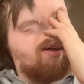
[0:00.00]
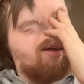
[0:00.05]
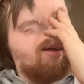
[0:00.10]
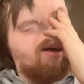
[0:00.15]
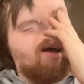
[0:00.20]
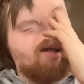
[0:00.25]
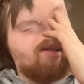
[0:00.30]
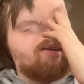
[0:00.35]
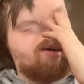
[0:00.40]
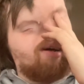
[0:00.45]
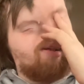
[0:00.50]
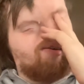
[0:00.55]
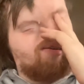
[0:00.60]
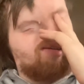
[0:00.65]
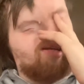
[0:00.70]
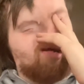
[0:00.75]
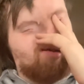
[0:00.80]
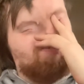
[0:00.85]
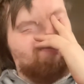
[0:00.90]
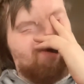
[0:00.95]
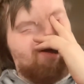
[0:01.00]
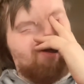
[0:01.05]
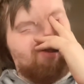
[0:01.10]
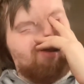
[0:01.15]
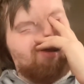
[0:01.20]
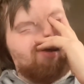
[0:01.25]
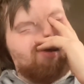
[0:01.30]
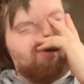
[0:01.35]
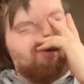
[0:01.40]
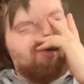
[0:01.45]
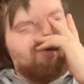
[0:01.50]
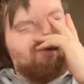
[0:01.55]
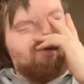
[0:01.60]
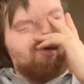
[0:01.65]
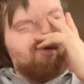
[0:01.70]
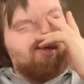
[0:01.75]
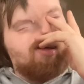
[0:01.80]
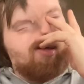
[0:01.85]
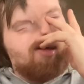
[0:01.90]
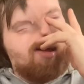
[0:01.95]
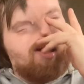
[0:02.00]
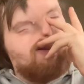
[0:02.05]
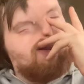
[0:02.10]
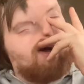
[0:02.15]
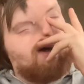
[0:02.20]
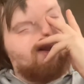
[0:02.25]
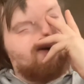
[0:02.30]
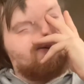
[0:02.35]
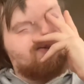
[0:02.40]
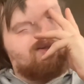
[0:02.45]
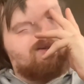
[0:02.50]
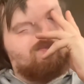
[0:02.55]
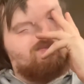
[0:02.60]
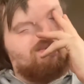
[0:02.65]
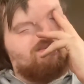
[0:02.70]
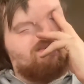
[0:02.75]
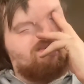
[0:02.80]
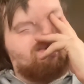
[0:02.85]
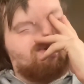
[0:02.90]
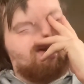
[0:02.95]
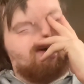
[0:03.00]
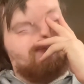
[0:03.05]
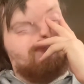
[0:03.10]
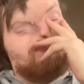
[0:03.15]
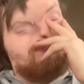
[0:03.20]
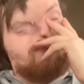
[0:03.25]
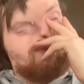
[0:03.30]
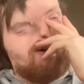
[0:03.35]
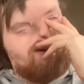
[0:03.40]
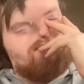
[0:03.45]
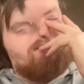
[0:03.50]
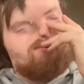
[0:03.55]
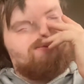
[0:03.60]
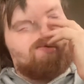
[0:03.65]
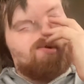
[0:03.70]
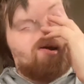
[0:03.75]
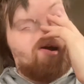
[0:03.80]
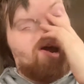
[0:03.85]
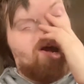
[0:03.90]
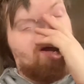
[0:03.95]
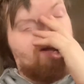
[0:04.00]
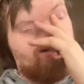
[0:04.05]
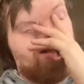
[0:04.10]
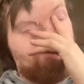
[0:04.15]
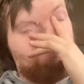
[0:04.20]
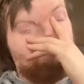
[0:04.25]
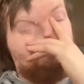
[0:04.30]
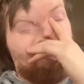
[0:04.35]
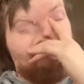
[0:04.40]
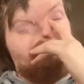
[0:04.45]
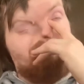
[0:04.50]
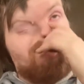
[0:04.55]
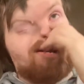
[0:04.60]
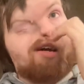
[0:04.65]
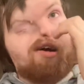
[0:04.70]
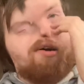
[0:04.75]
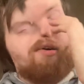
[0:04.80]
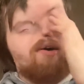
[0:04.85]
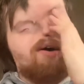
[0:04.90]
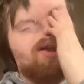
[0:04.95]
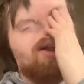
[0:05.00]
It's a little tidbit, and I know some people are gonna go where they might be going